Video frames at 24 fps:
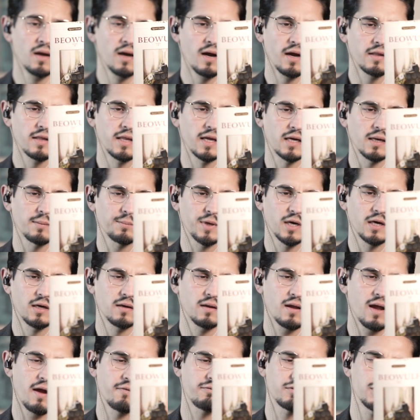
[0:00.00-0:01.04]
I think I'm going to
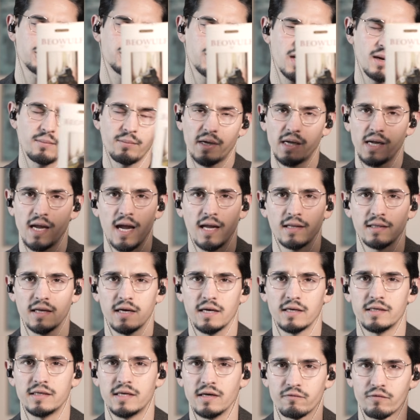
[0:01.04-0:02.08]
have to try my hand at
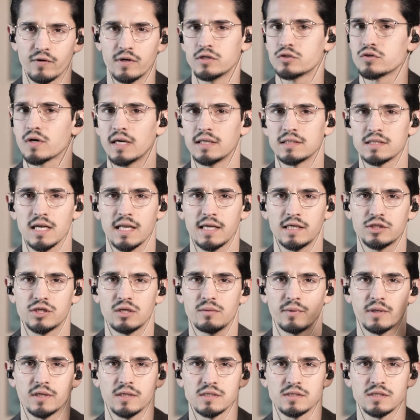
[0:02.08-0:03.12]
a different
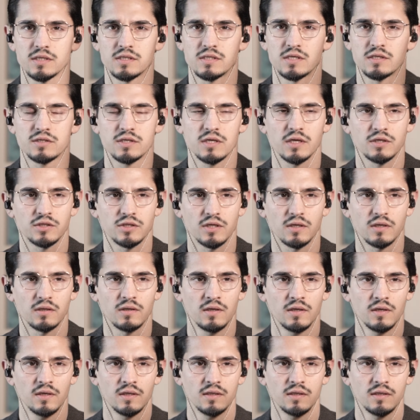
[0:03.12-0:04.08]
translation because this is such a